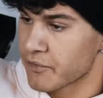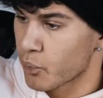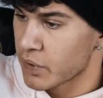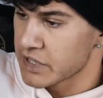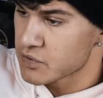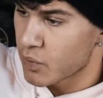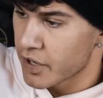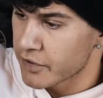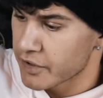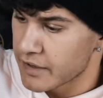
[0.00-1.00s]
for
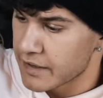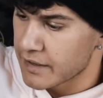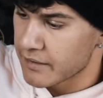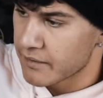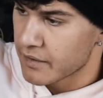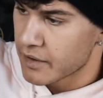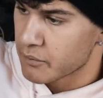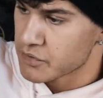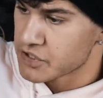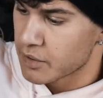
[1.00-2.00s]
wastewater.
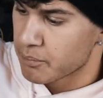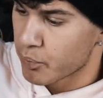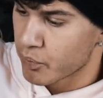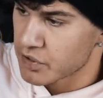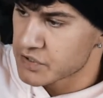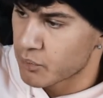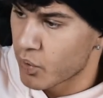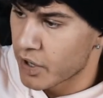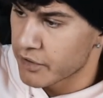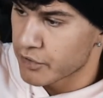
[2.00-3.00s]
We're just gonna pour some
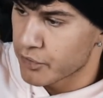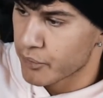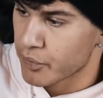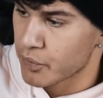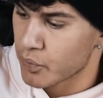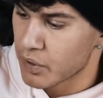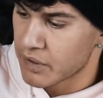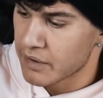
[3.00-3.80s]
water through.